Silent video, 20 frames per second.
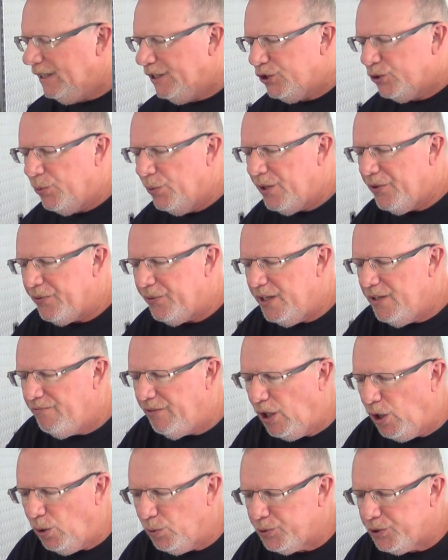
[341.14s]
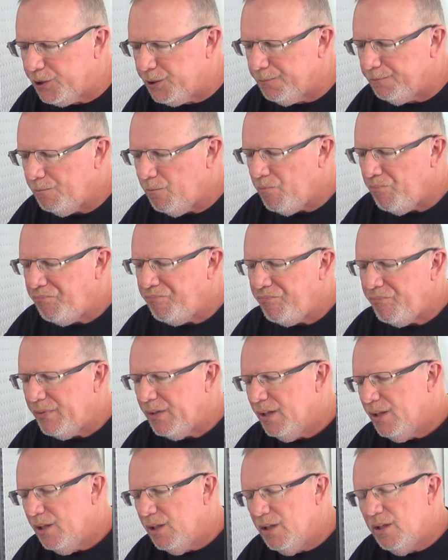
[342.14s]
"23 volts
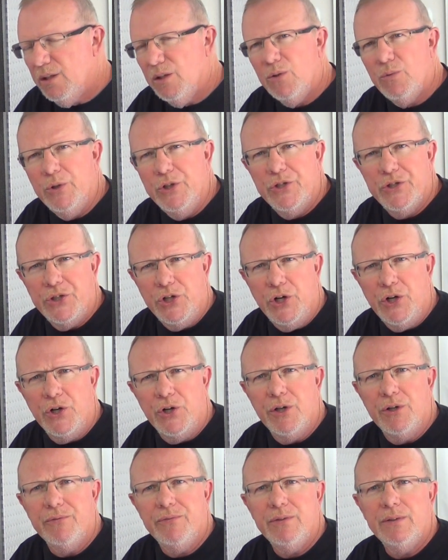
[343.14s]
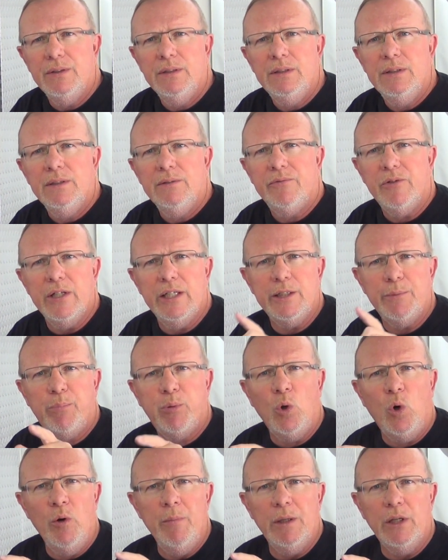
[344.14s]
reserve for that
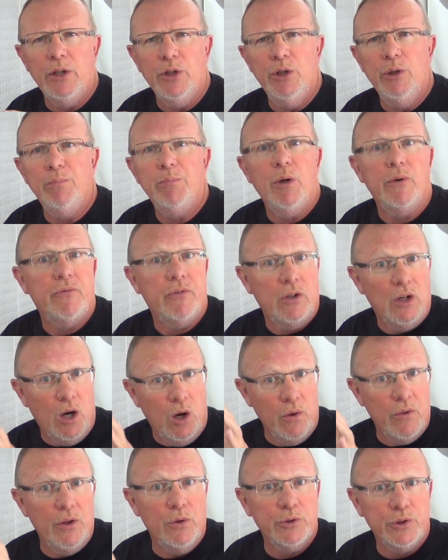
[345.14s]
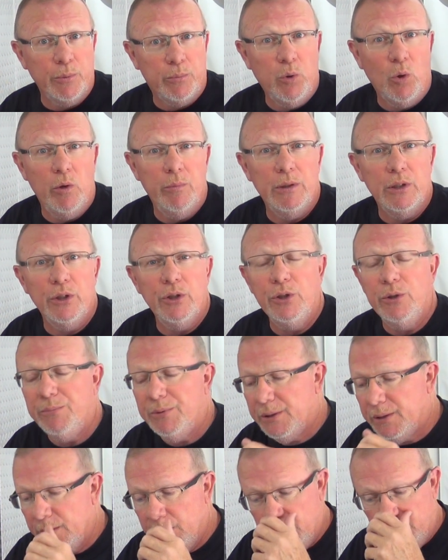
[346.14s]
deployment loop, or for all those deployment
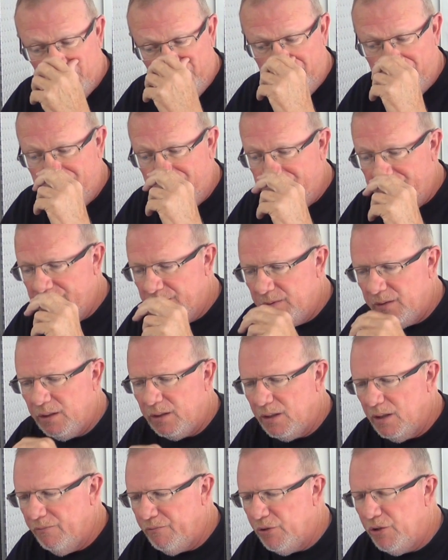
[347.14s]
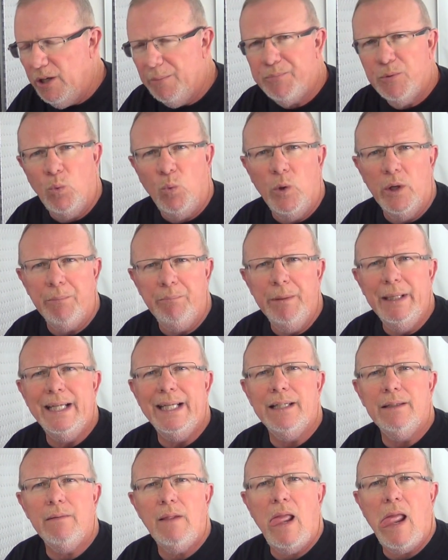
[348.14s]
loops, for up to 1
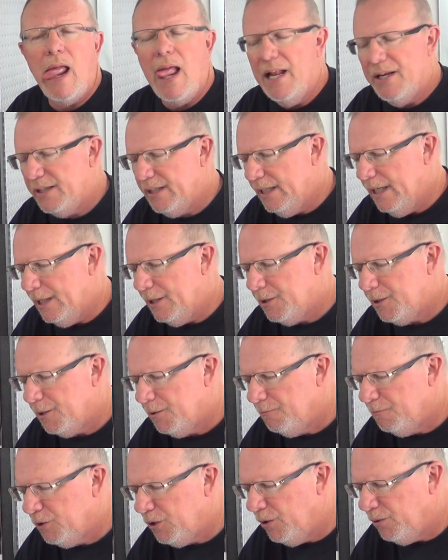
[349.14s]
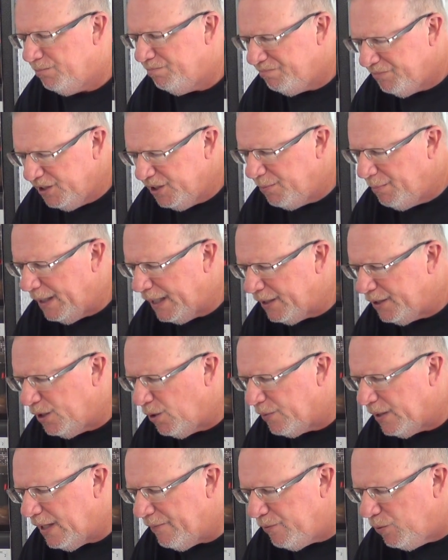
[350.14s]
minute," it says. So you can make a
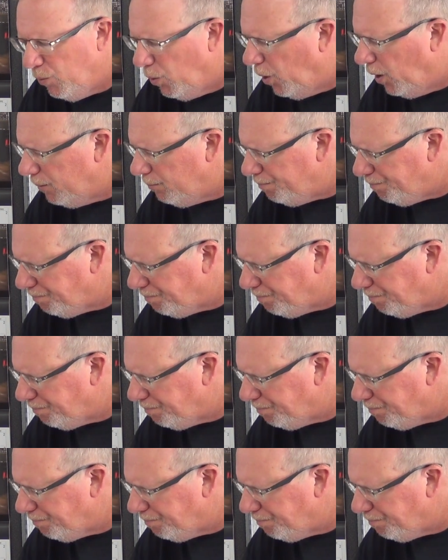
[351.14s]
note of that if you want.